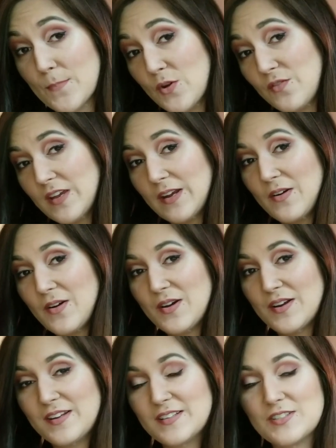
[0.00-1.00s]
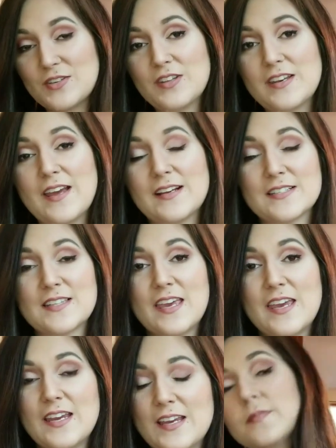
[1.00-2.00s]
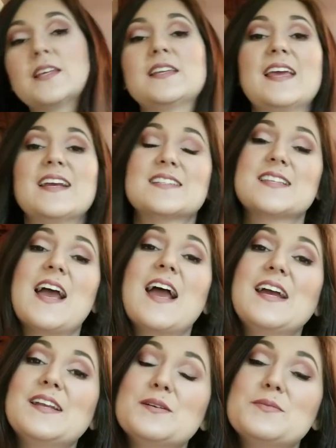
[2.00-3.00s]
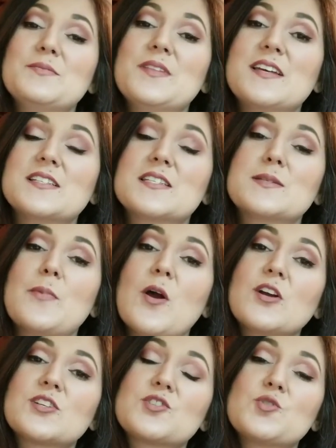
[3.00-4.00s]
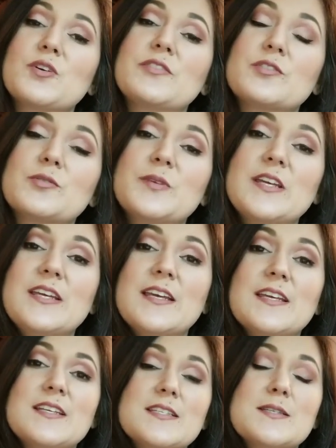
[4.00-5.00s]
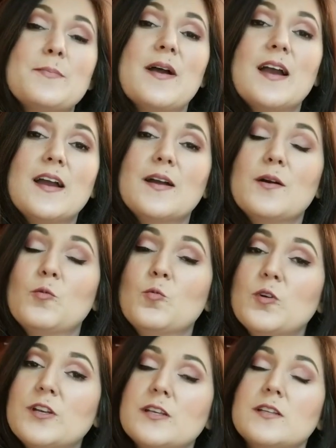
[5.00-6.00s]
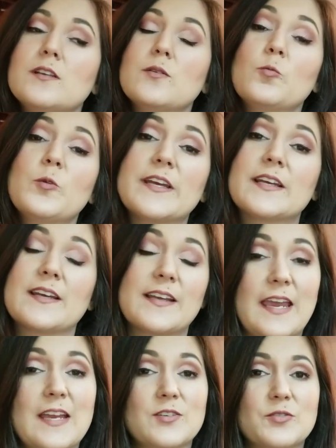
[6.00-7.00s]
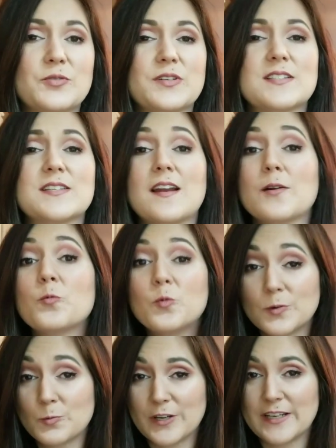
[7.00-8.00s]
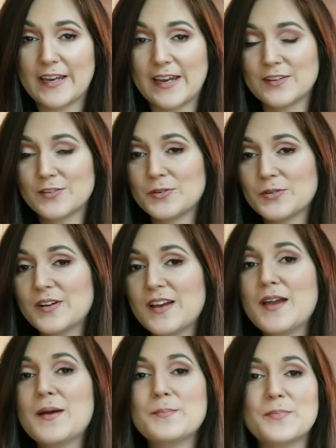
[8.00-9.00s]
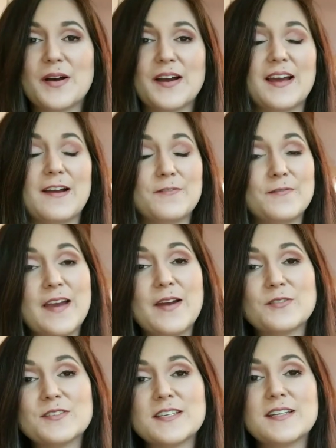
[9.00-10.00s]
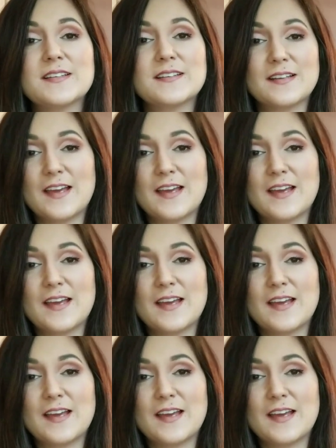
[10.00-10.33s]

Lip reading: Moving on to the next thing. The next item that sparks joy for me is my wooden wick candle. It's not a wood wick candle, but I found it.